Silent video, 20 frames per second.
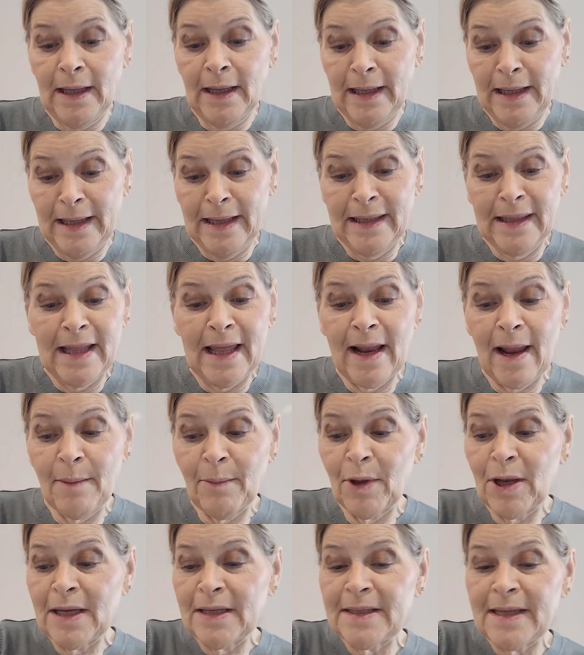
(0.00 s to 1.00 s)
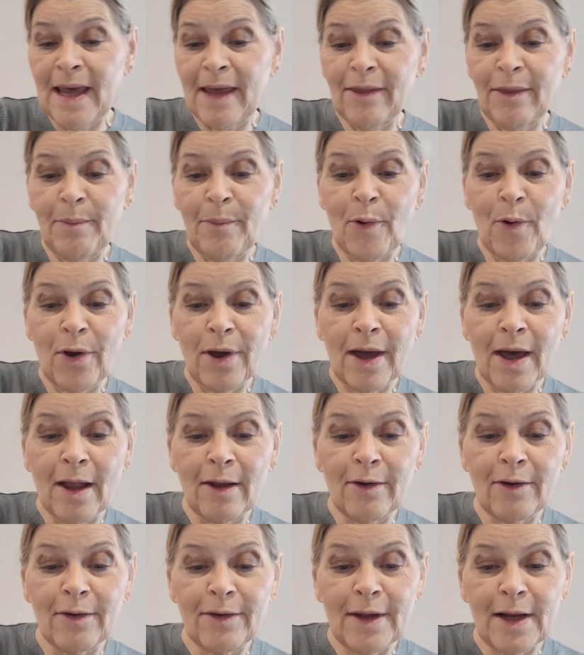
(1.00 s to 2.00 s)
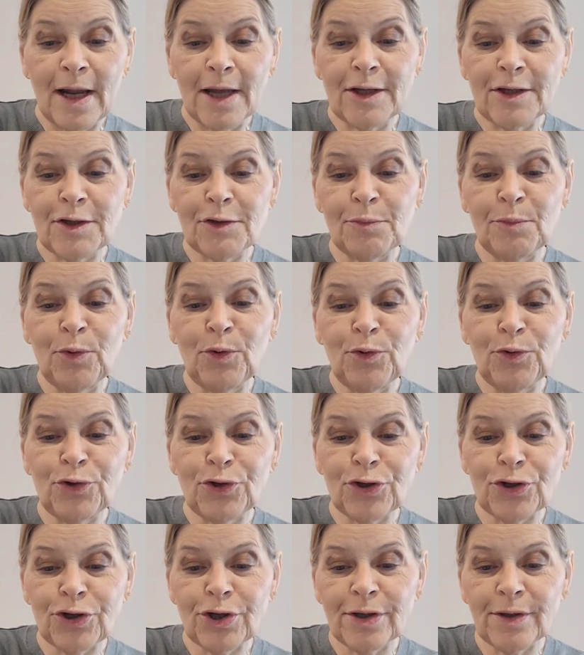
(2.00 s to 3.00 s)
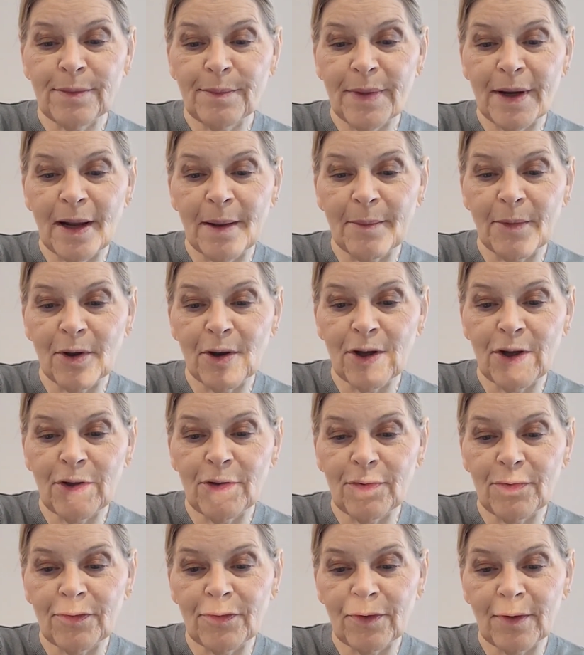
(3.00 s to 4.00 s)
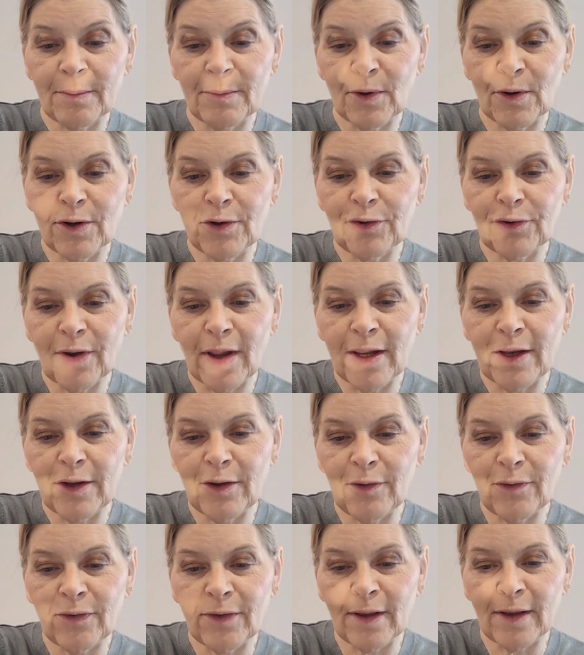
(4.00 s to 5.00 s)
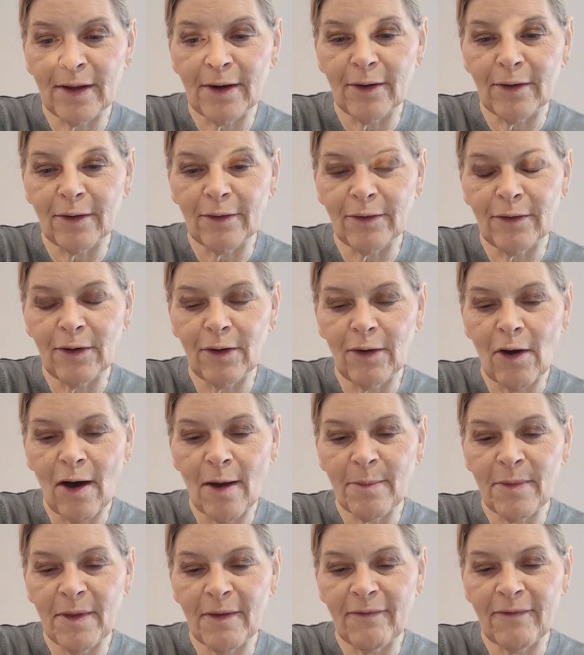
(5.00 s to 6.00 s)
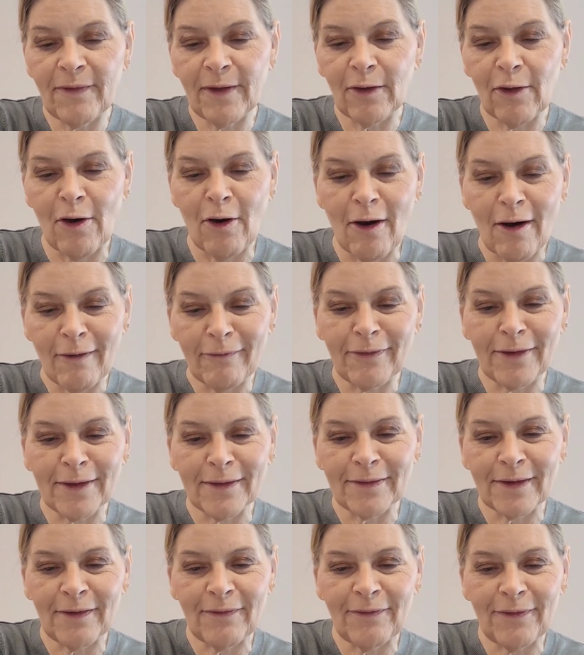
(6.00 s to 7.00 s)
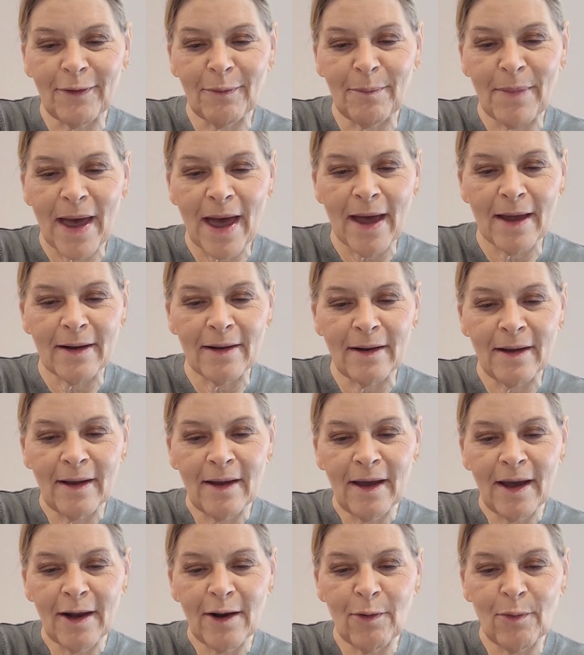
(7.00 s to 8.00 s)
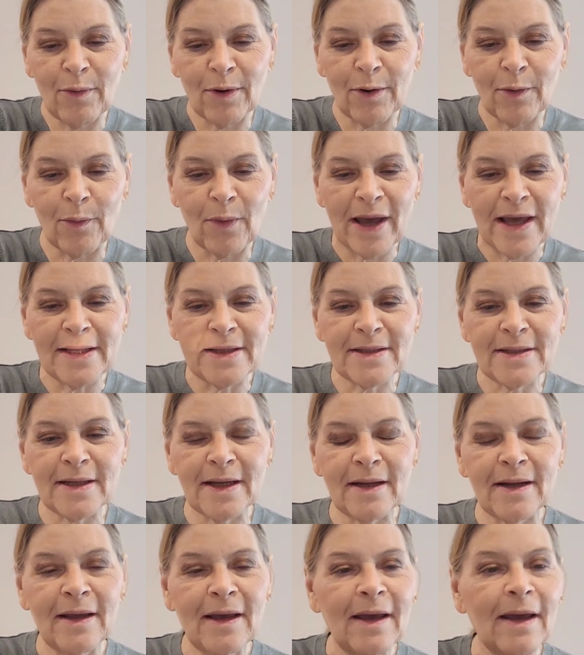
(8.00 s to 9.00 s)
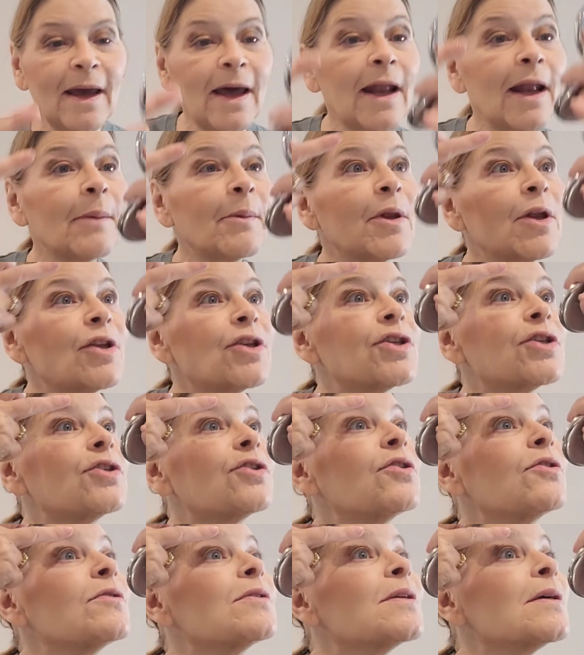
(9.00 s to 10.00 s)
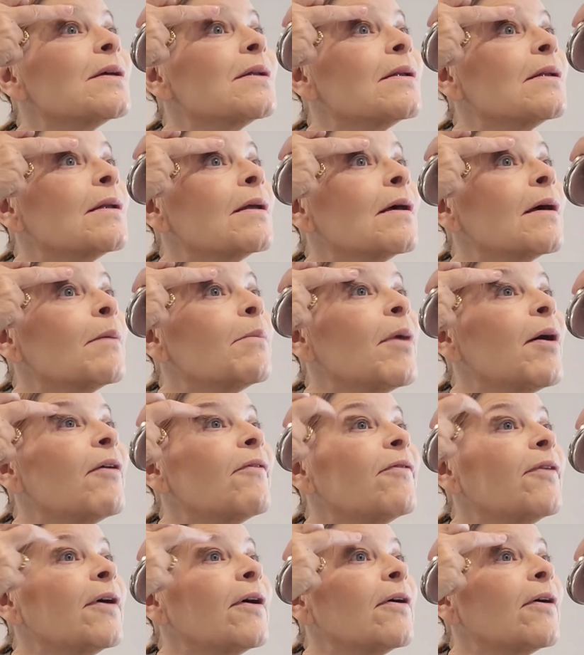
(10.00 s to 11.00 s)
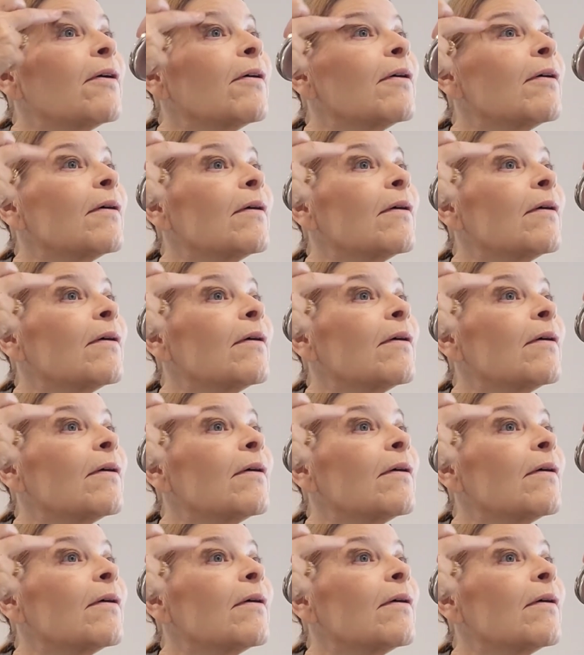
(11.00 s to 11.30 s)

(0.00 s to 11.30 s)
And then I'm going to take the poor color that I smooshed, but I'm going to try and use the little knob that fell off because I feel bad. I don't want to waste it. And I'm going to just use it above here.